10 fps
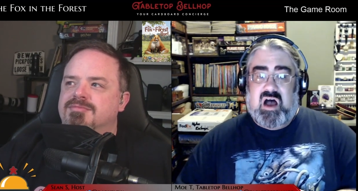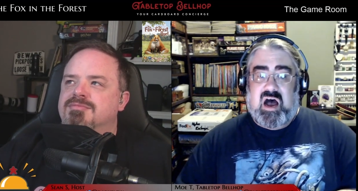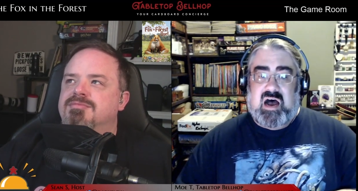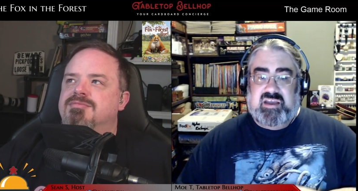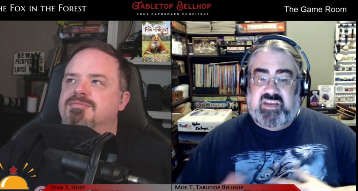
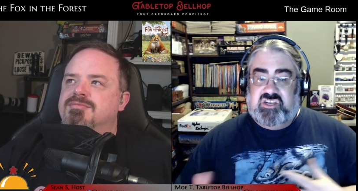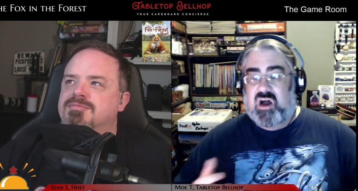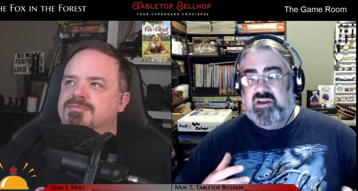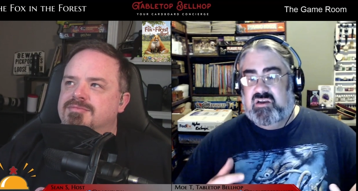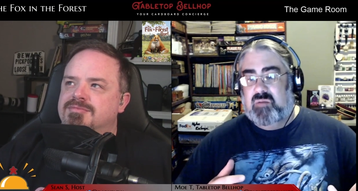Speaker 1: Uh, each
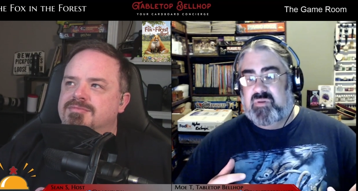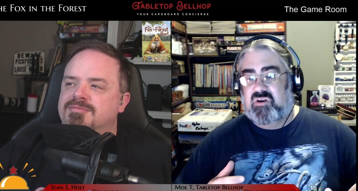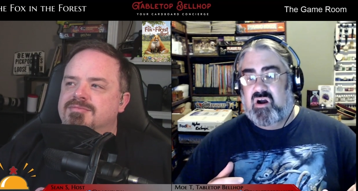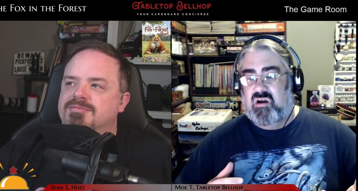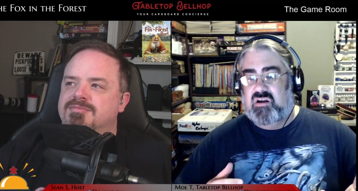odd numbered
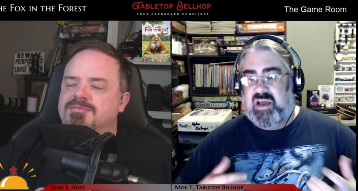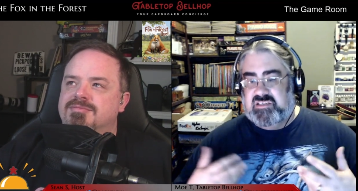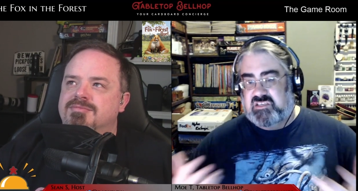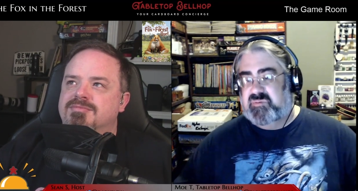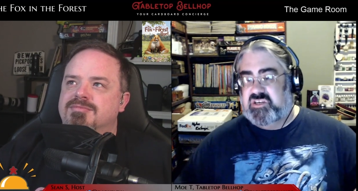card
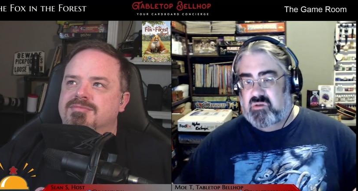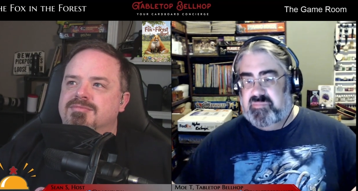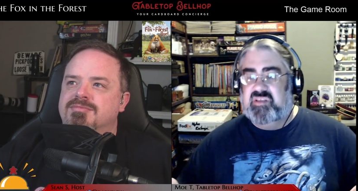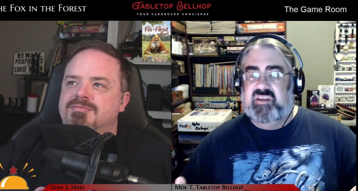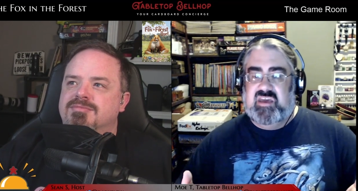has a special
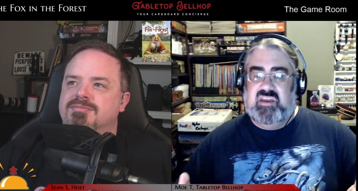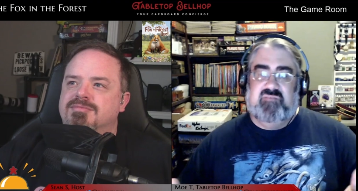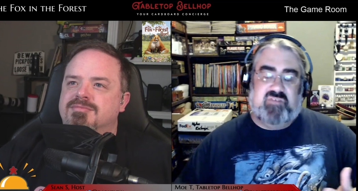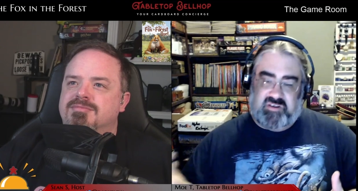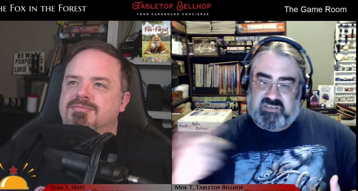ability in it,
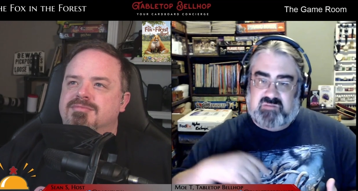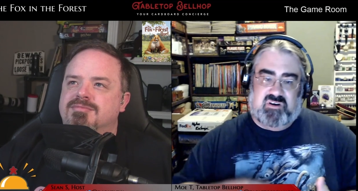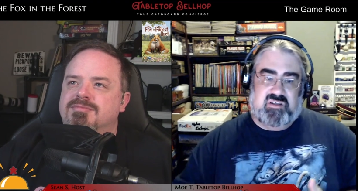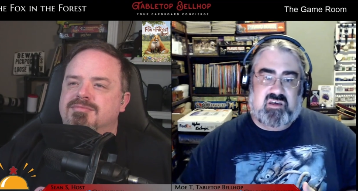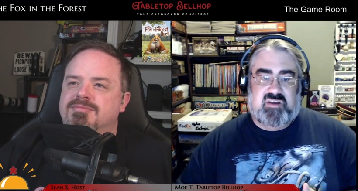very
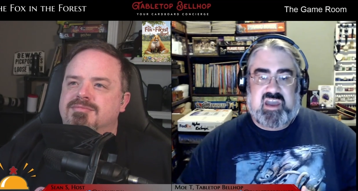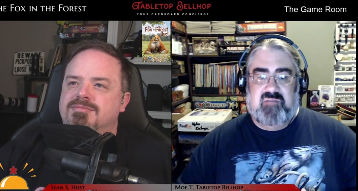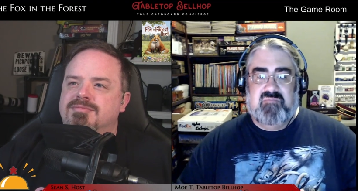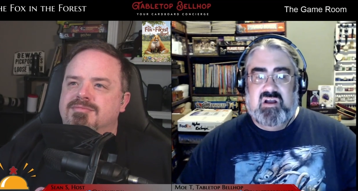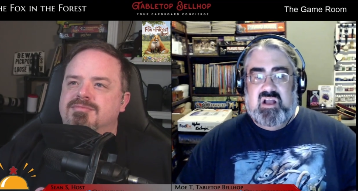similar to the other
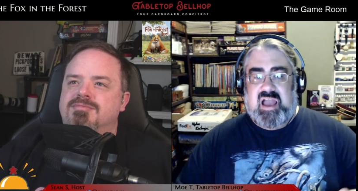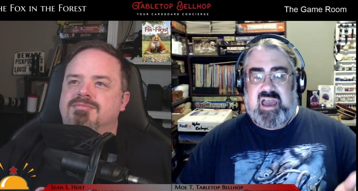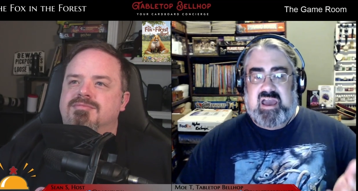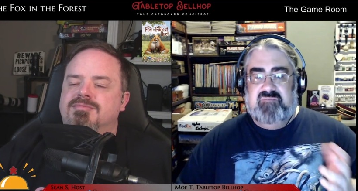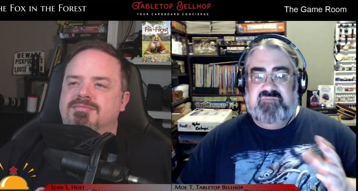game,
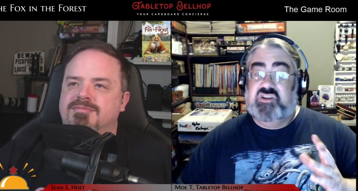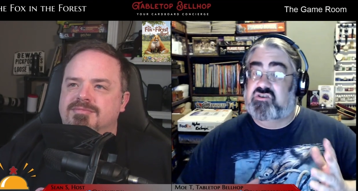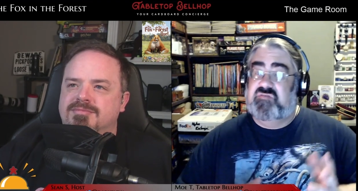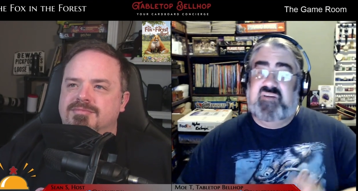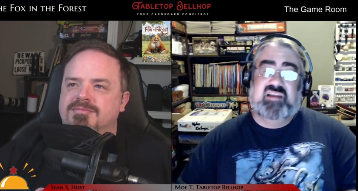and
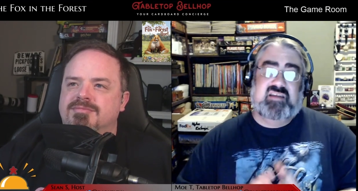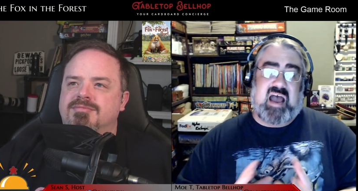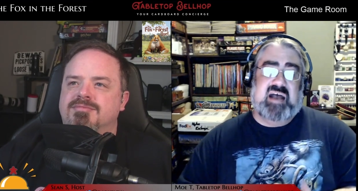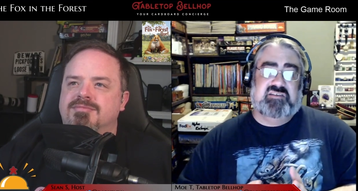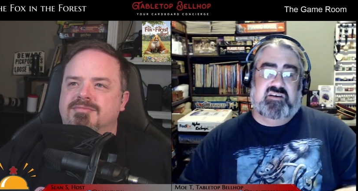features
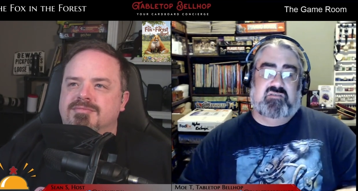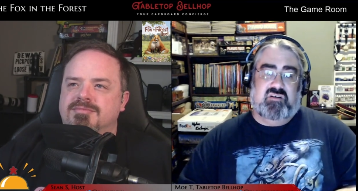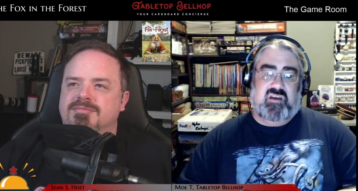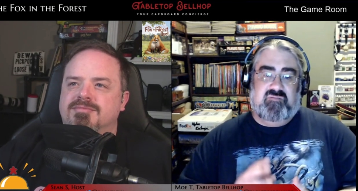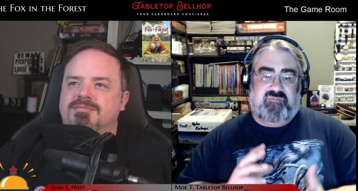fantastic
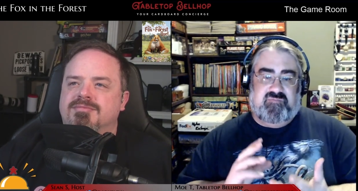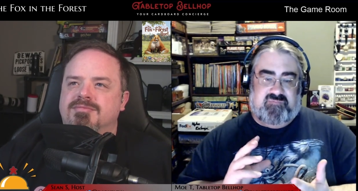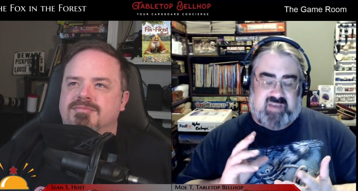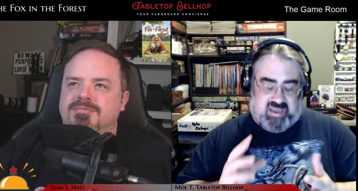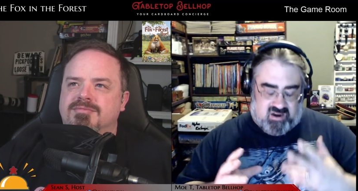looking
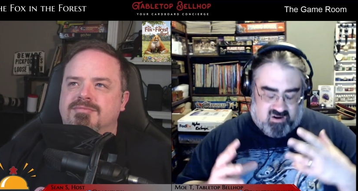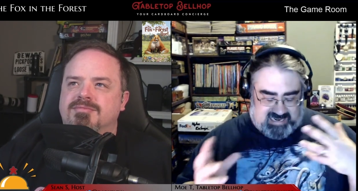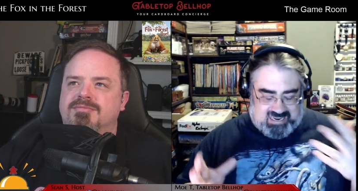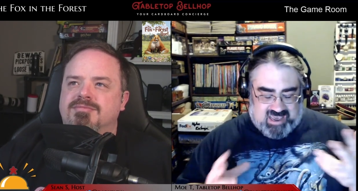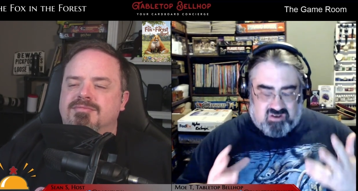
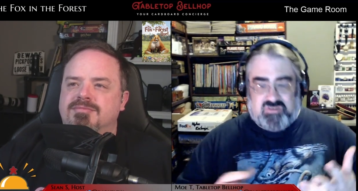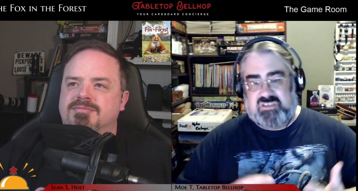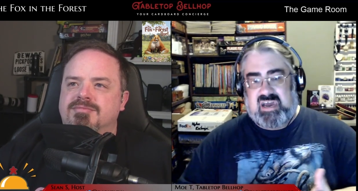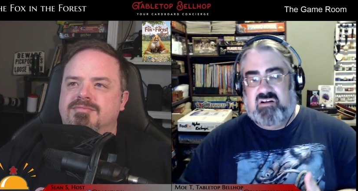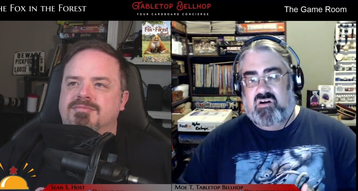fairy tale
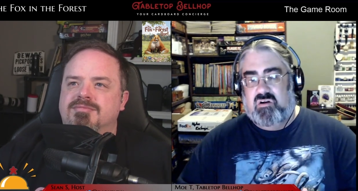style